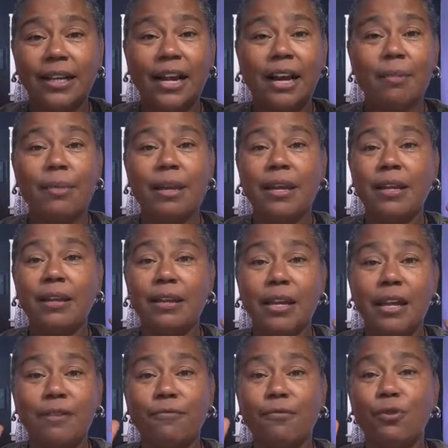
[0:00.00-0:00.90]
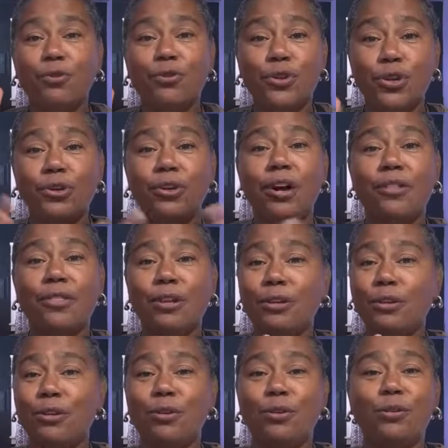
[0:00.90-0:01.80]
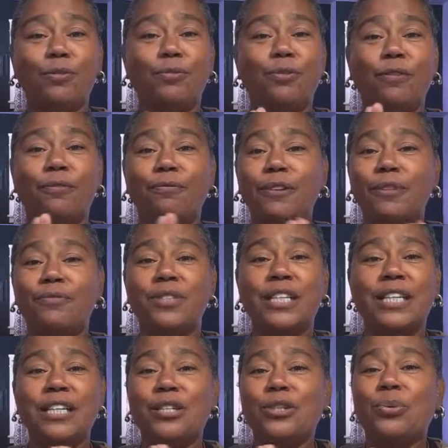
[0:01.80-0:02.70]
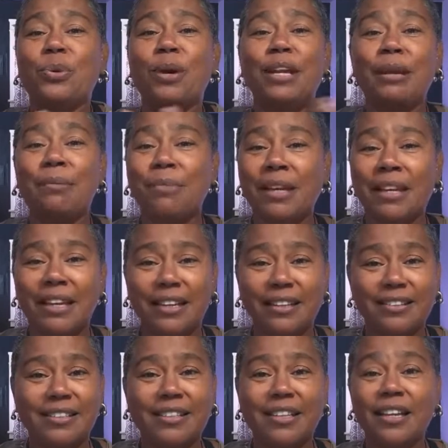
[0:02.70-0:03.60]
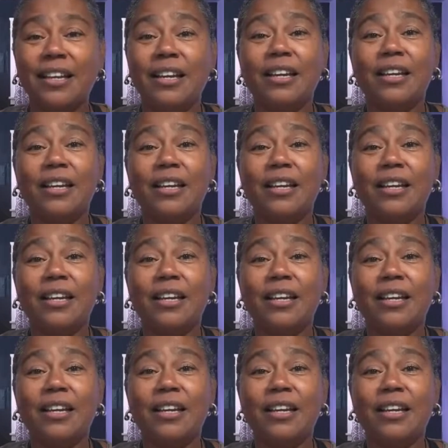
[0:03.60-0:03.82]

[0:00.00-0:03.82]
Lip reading: I mean, if you turn on the news for 15, 20 minutes,